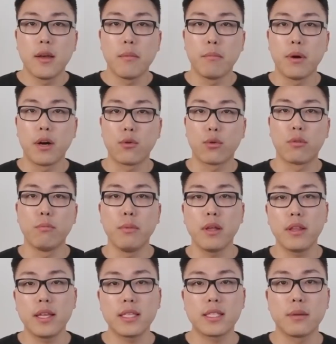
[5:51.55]
but with
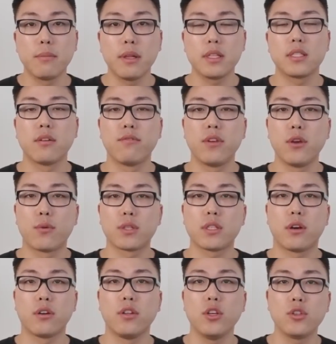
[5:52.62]
millions and millions of viewers
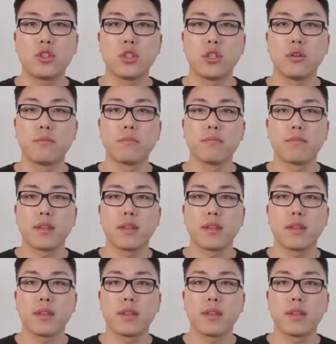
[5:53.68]
on YouTube,